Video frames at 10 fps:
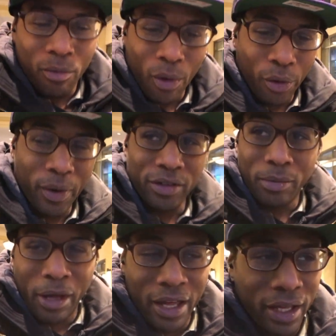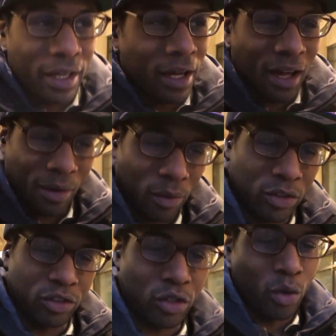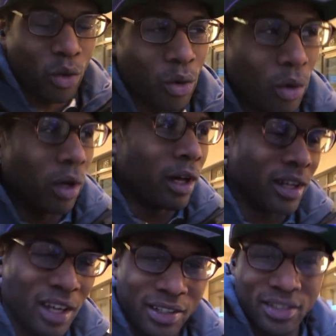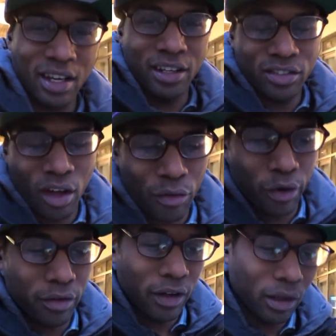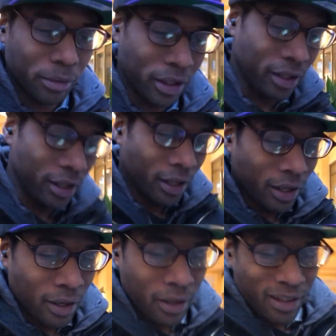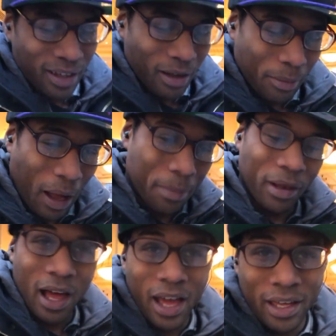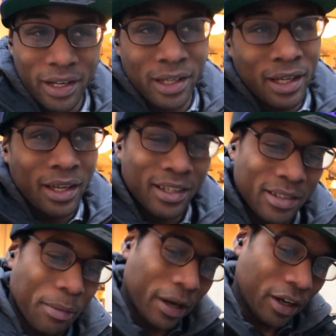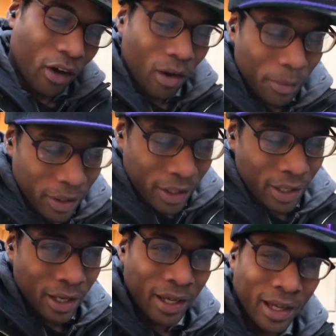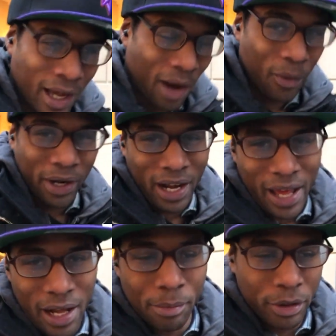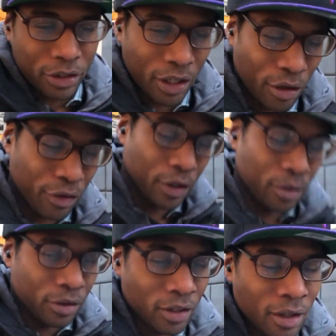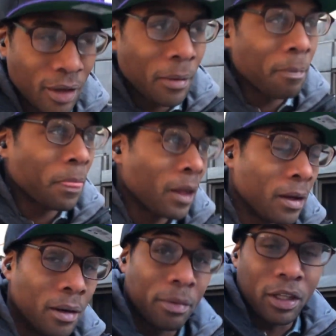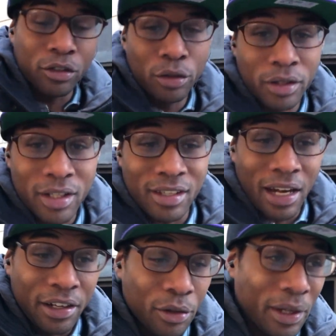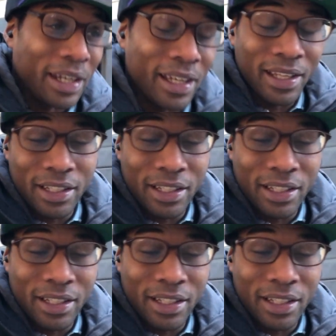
wrote a resume, I went to school, studied software development, I applied, somebody called me, I went and I had a bunch of interviews. But the truth is, I didn't do any of